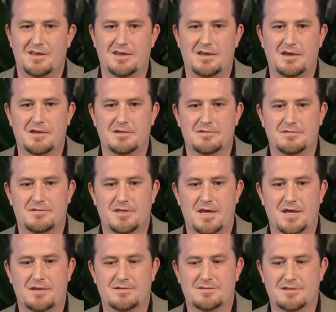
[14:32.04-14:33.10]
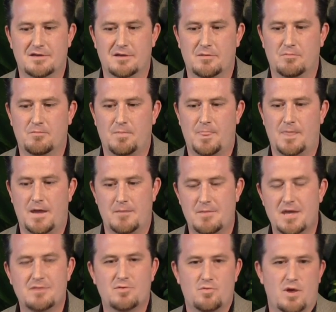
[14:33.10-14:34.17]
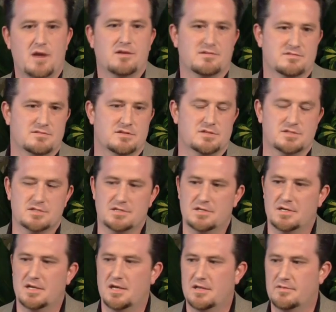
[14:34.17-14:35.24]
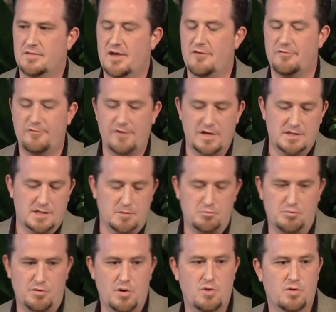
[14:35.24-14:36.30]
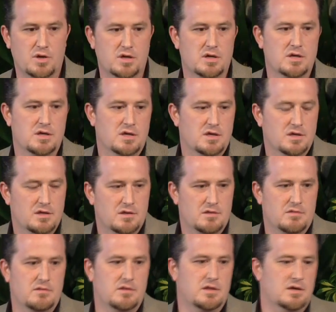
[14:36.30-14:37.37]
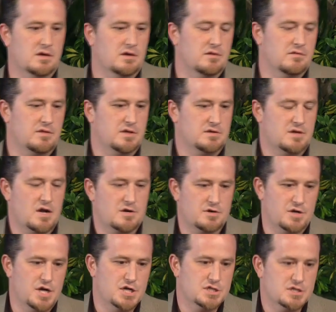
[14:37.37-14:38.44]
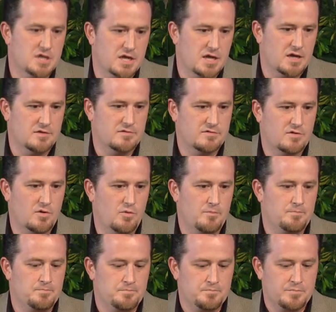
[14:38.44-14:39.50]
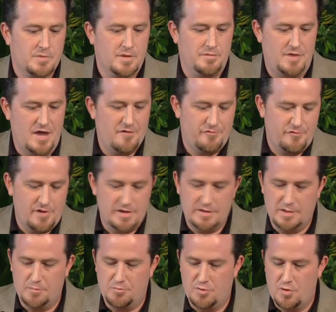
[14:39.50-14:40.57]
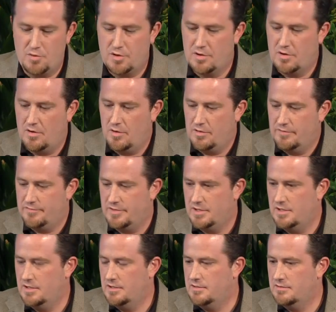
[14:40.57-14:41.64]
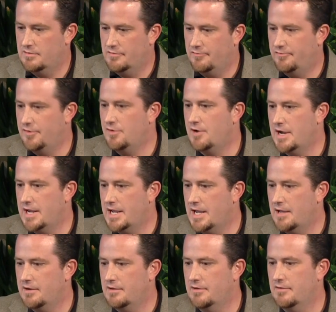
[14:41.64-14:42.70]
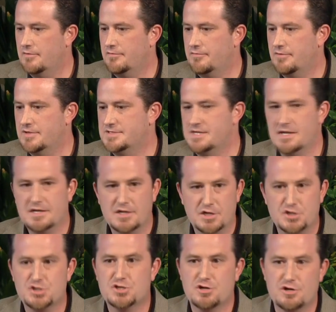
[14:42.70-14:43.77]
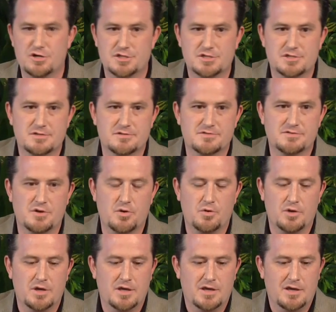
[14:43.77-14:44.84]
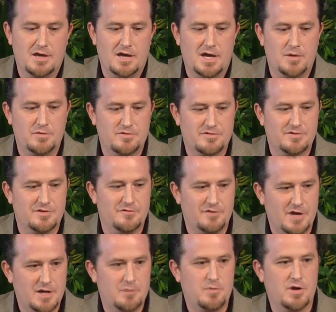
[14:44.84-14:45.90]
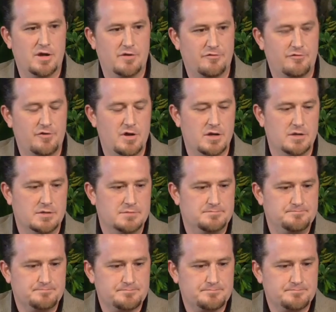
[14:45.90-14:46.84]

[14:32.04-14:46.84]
and that I made the right decision, and that finally broke the indoctrination I had. So that finally broke all of the fear I had of attending a church. So I was invited by a friend